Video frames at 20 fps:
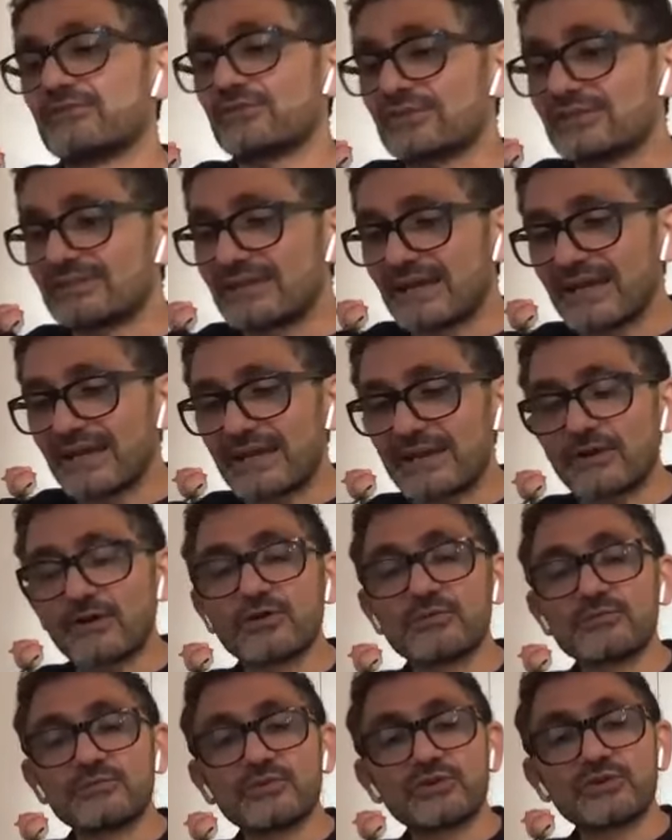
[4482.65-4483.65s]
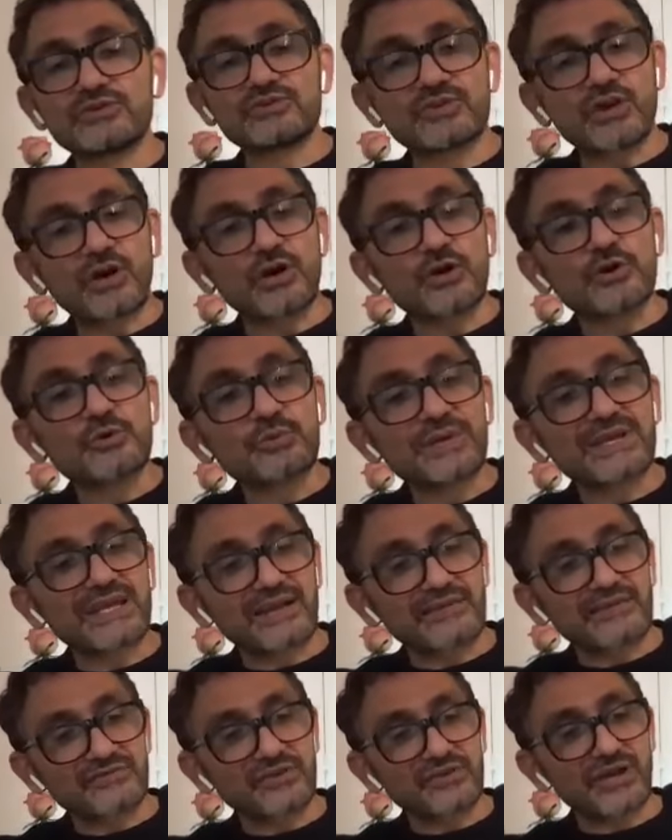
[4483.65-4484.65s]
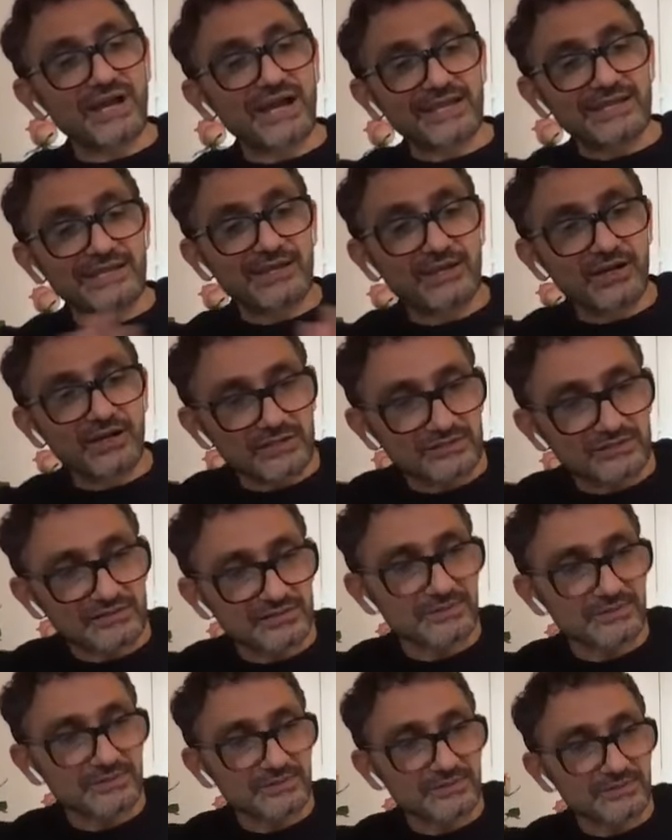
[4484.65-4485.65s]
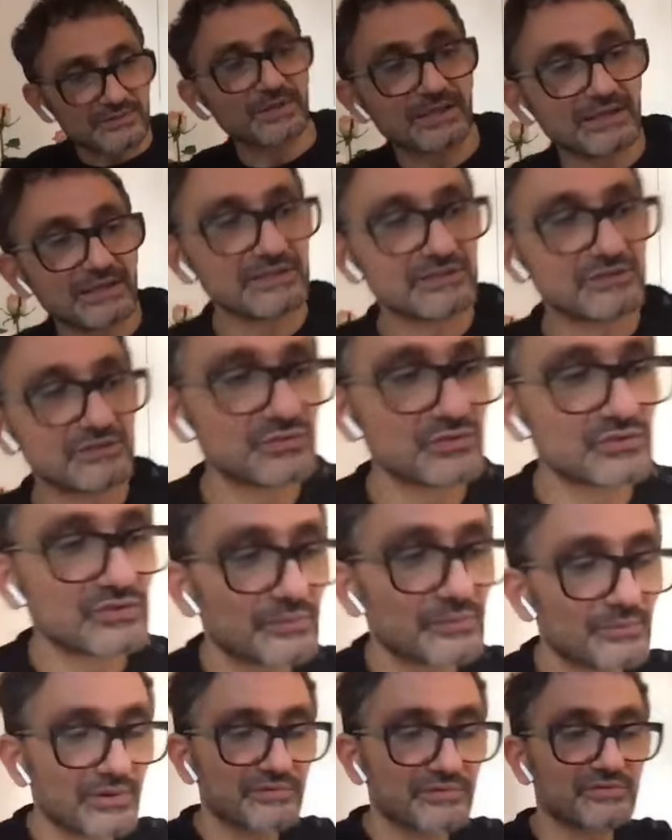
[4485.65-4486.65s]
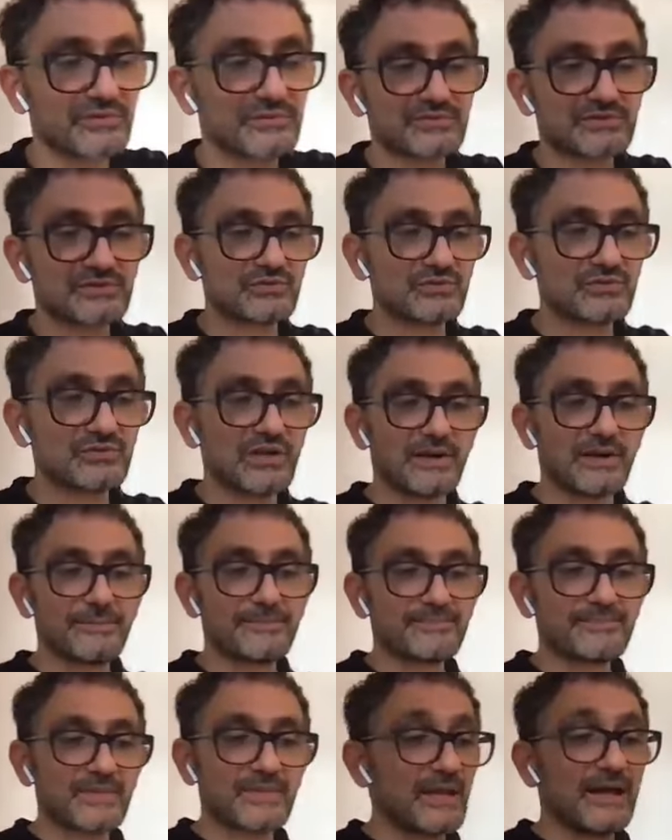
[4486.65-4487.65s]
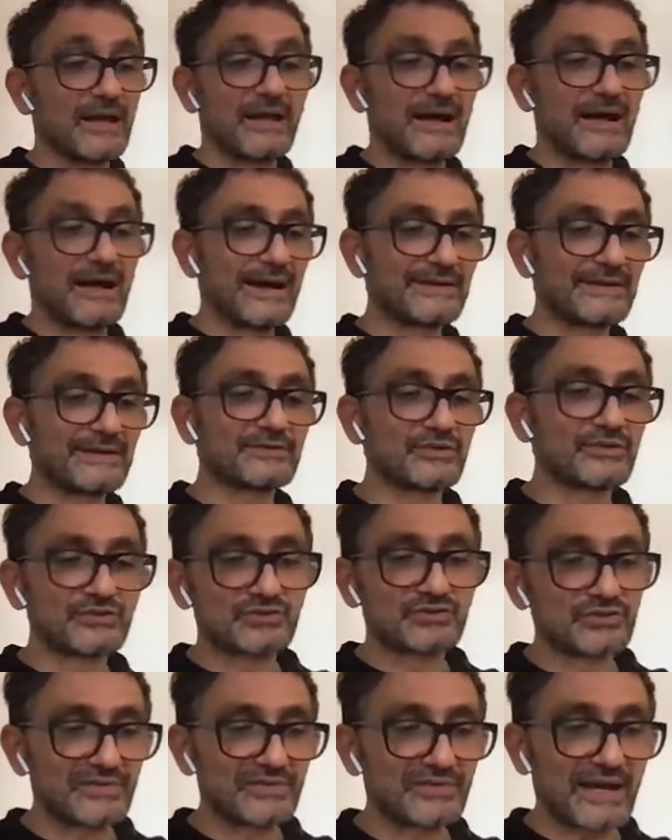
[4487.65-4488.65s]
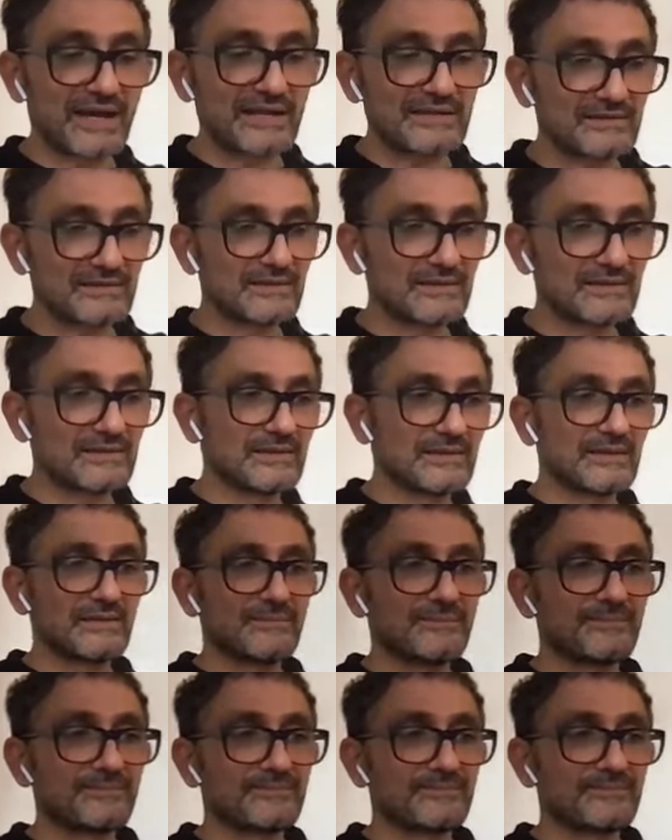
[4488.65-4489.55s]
And the day almost, or a week after I got into the perfume school, I understood that